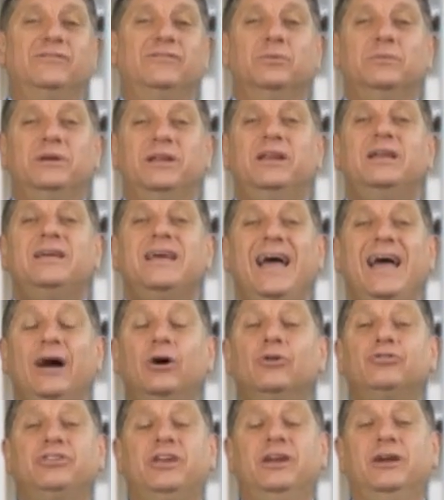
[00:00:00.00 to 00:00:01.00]
government
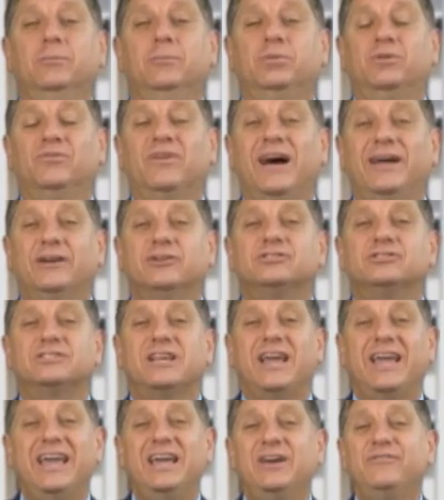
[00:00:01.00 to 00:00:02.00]
healthcare
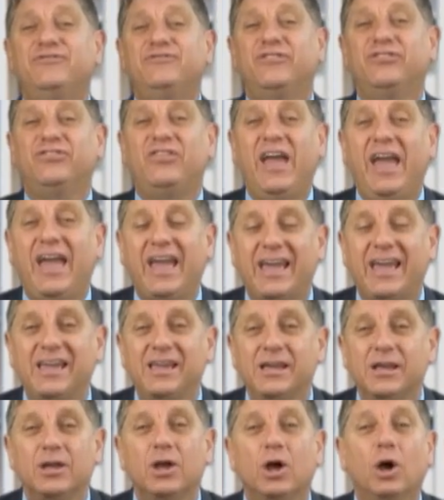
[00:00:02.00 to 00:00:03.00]
providers if
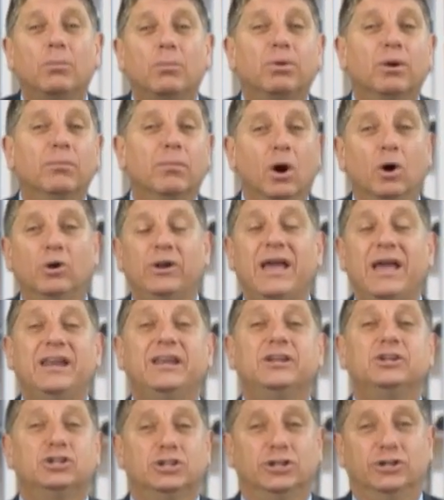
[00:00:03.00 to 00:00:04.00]
they promote
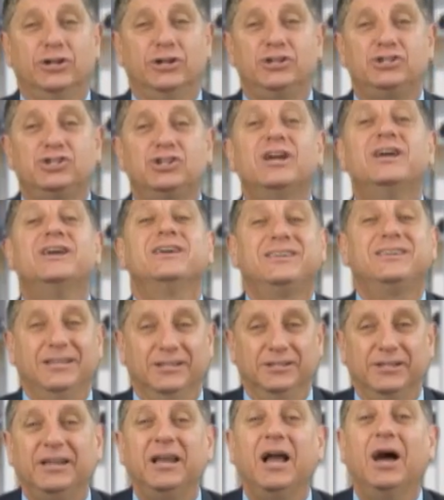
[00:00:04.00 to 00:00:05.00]
and encourage
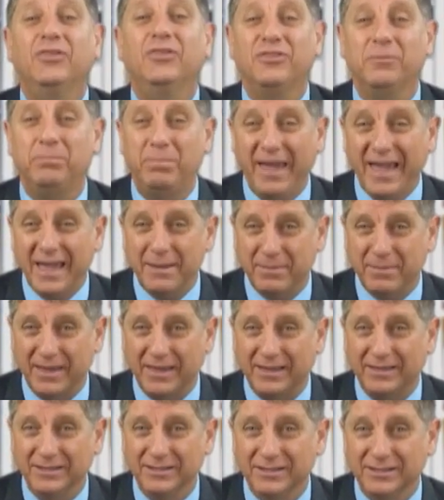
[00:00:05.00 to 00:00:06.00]
killing the
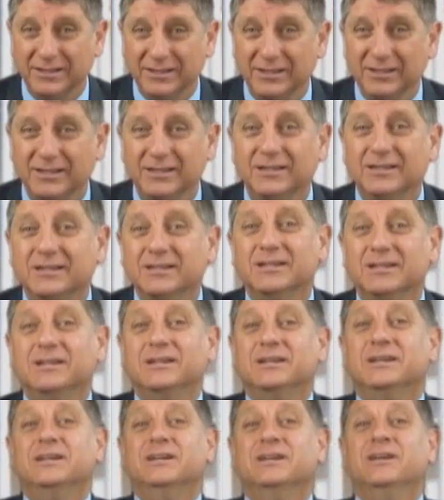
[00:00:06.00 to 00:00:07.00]
baby.
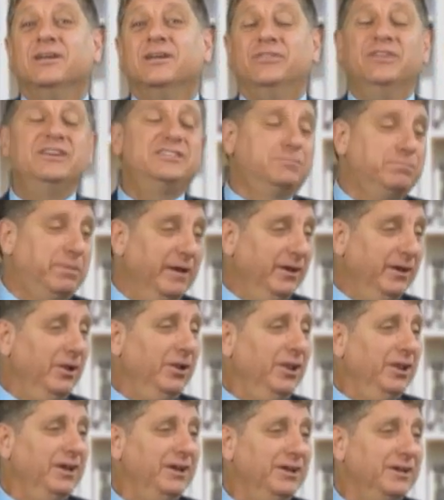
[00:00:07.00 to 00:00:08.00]
This
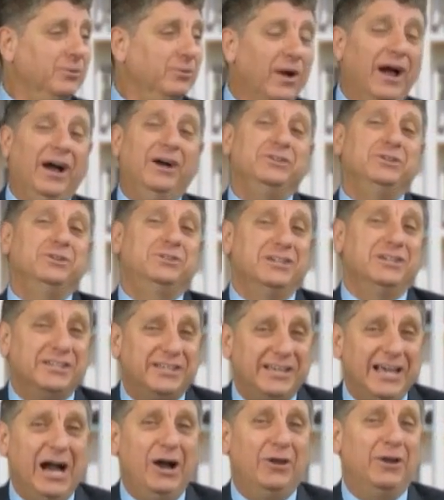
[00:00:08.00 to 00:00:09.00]
bill, well, you
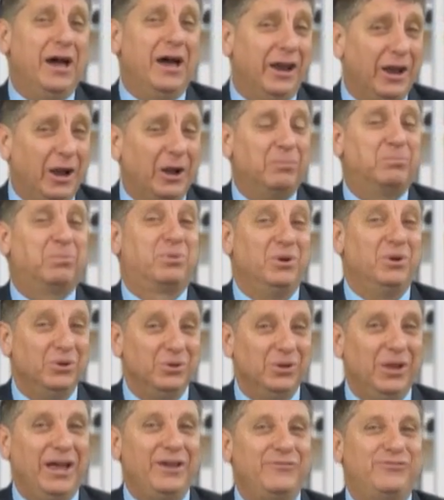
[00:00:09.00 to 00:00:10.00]
can count on our
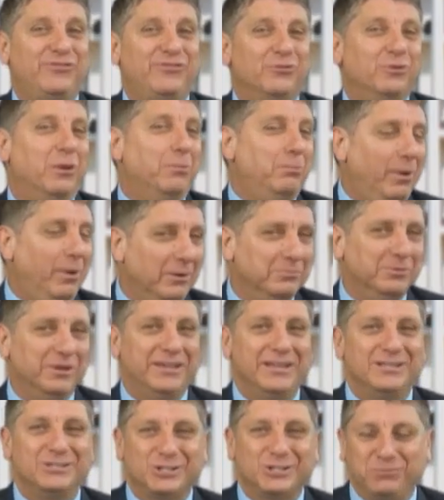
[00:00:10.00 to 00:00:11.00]
pro-life
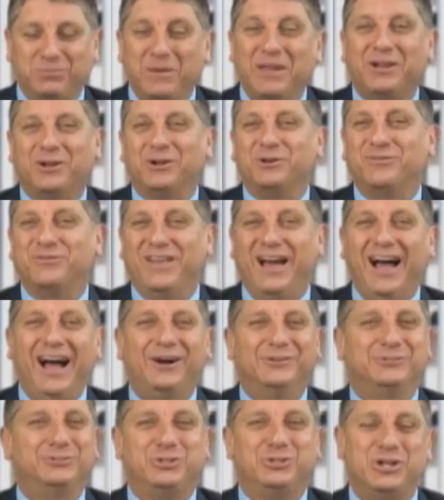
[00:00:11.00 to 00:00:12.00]
Republican Speaker of the
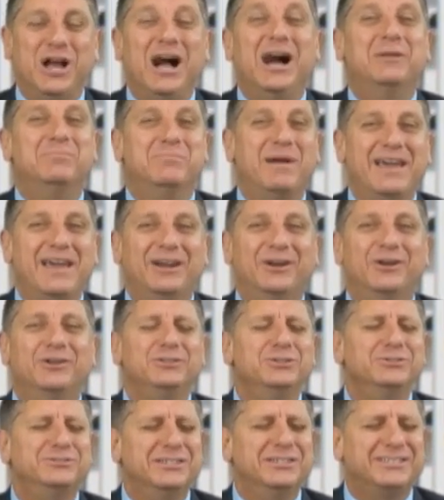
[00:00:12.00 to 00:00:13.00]
House, John Boehner.
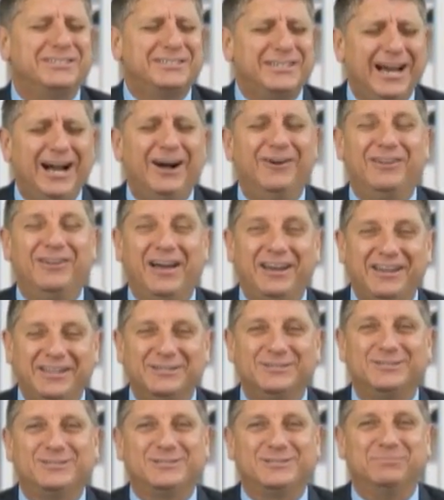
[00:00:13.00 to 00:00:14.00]
You can count on
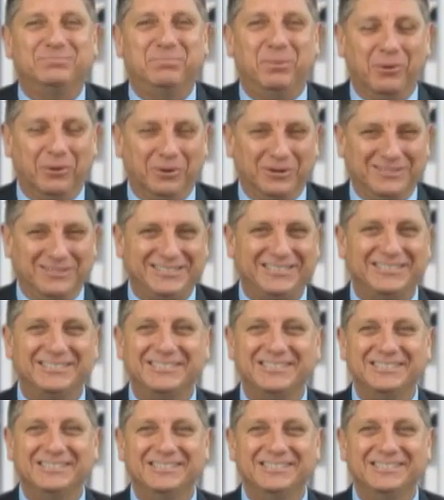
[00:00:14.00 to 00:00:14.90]
his support.